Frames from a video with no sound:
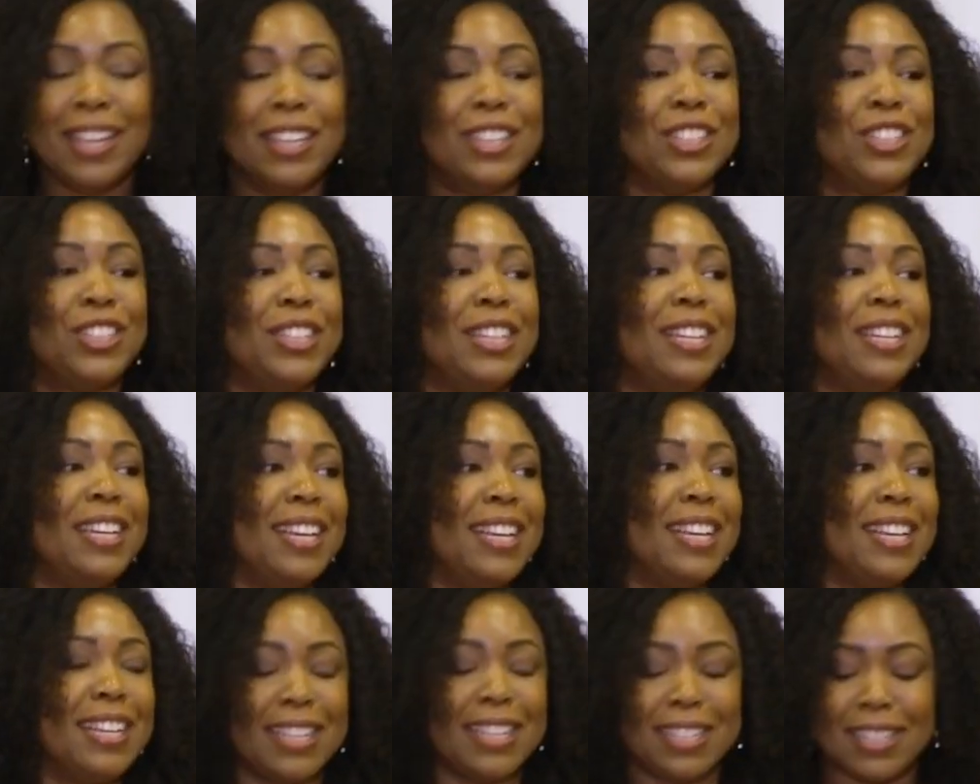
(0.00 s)
She
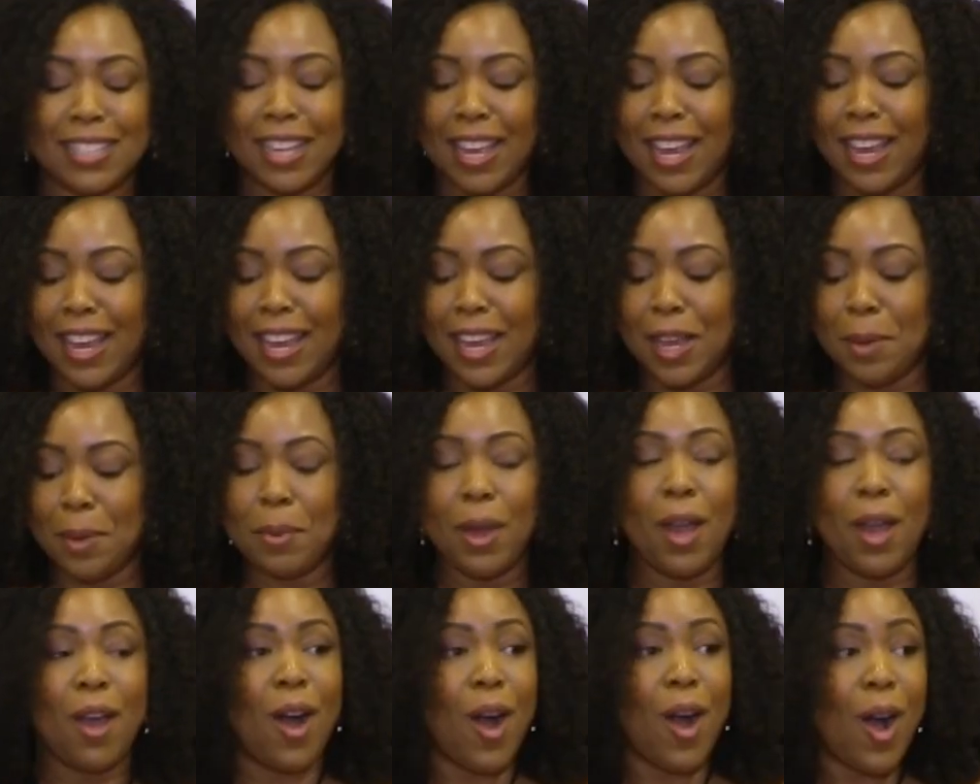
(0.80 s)
is
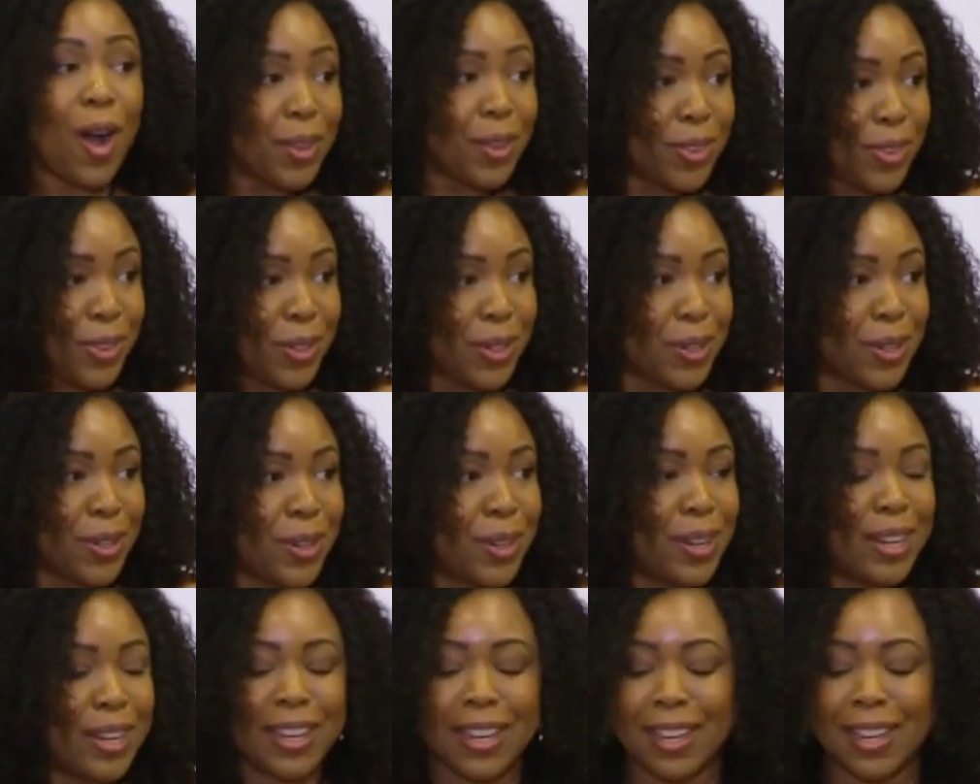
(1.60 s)
a
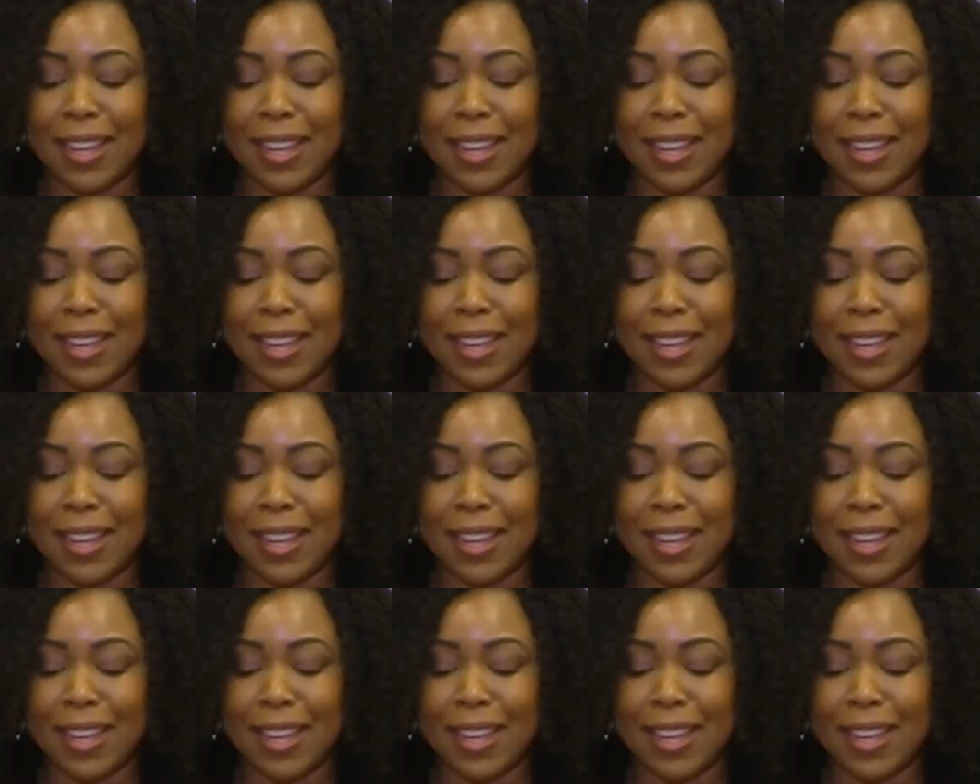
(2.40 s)
author.